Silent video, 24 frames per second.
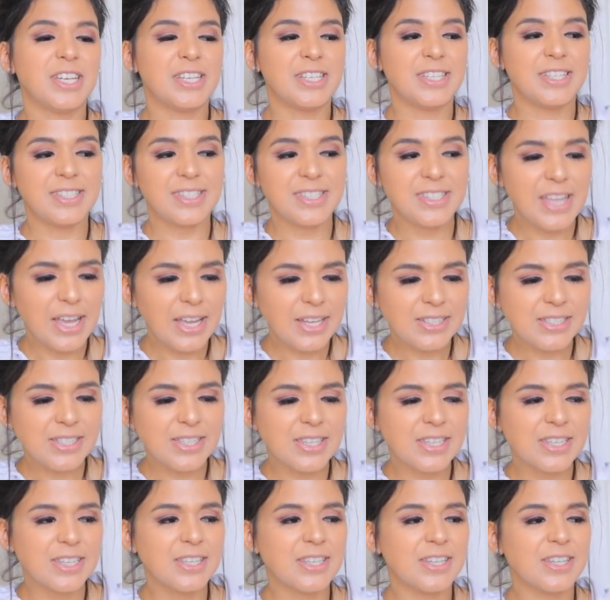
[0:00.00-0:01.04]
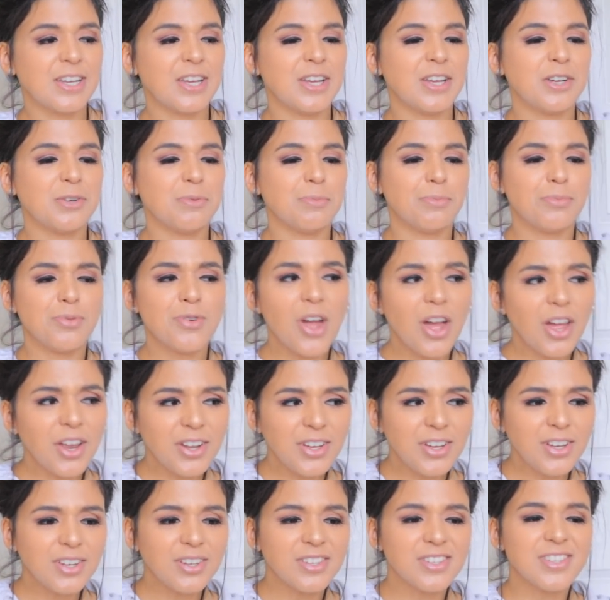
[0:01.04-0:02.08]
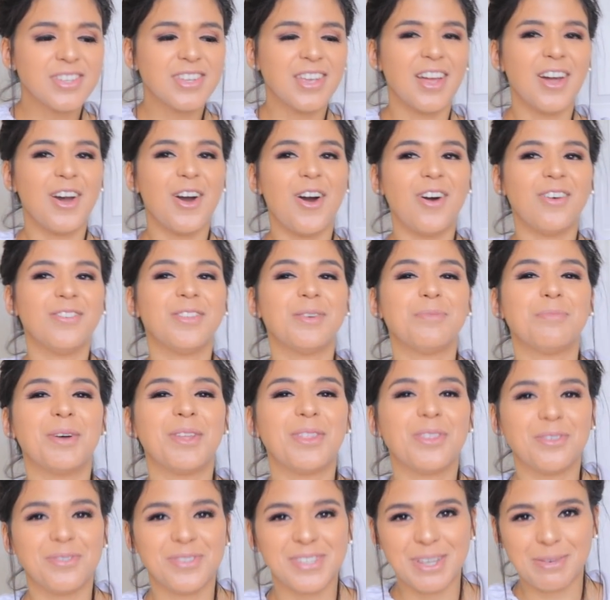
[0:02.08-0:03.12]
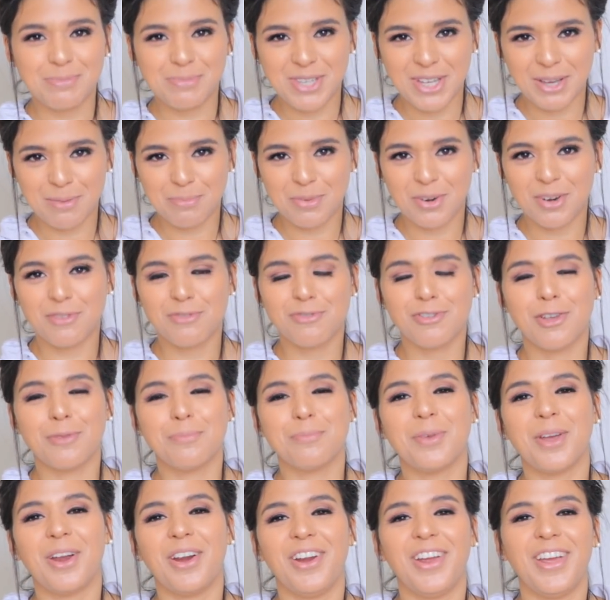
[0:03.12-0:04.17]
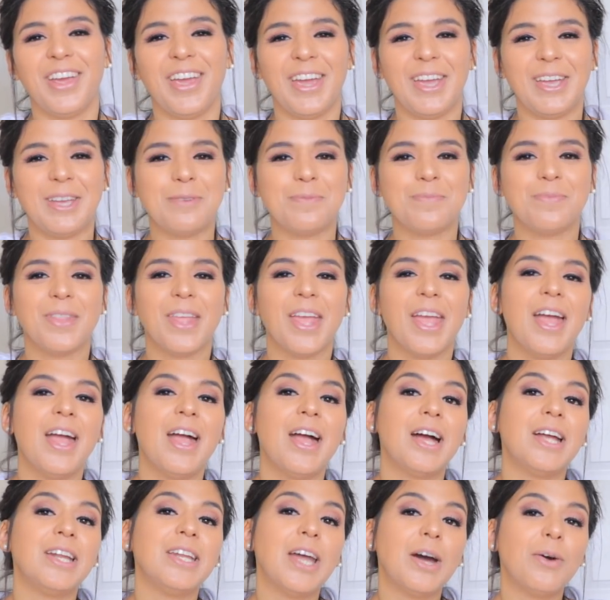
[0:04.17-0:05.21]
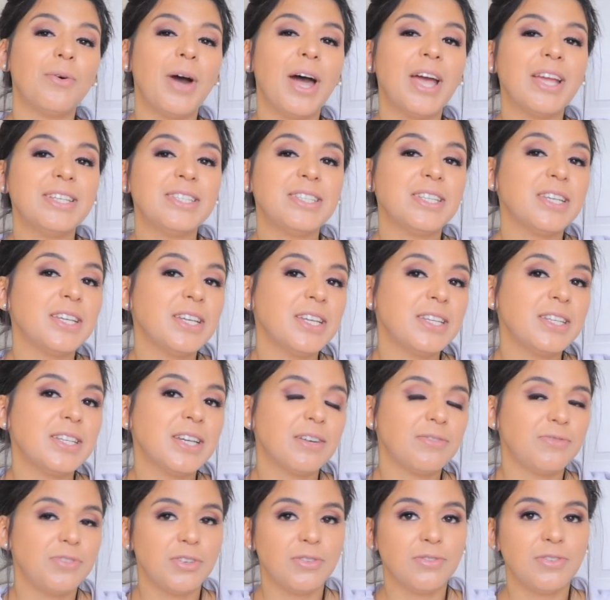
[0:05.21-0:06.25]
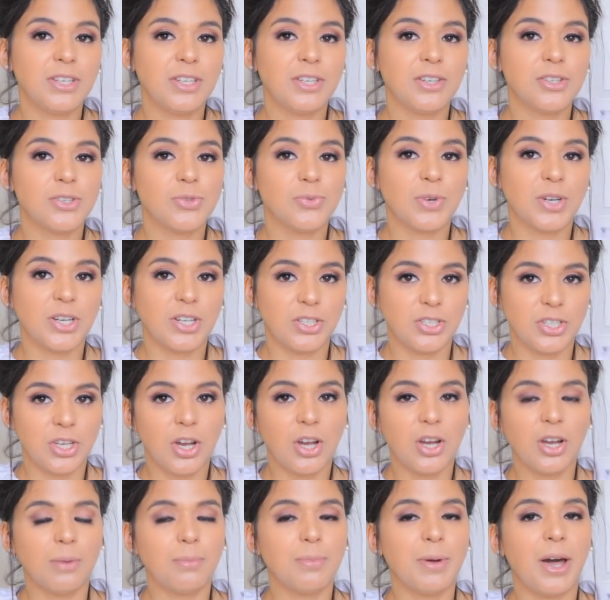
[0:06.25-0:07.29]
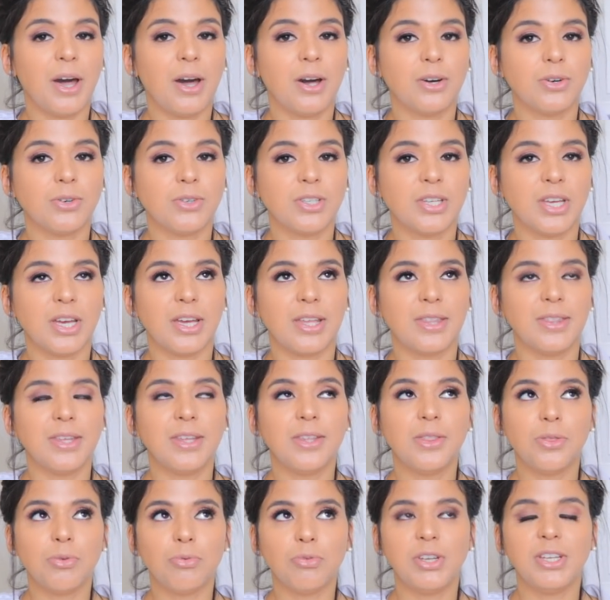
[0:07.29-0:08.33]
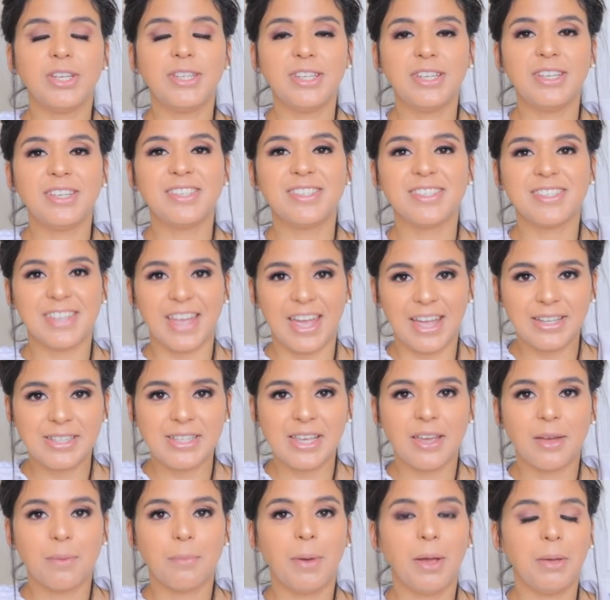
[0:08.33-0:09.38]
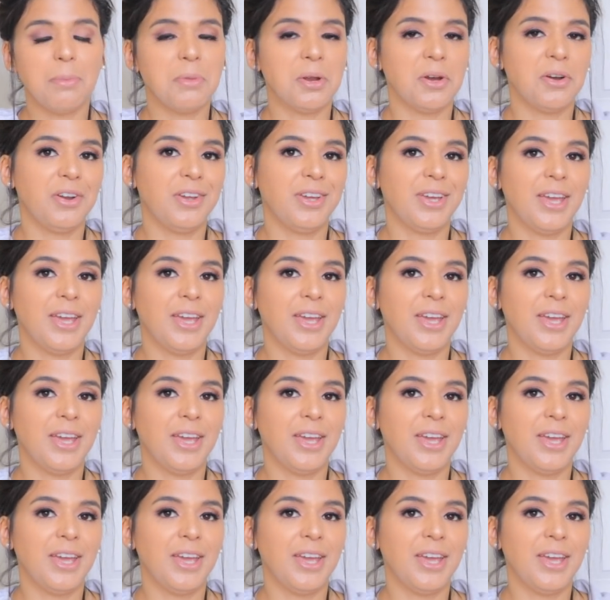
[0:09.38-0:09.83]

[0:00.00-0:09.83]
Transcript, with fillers: set products of the month of September from Mary Kay. Now, I did a few videos where I talk about the three D set by Mary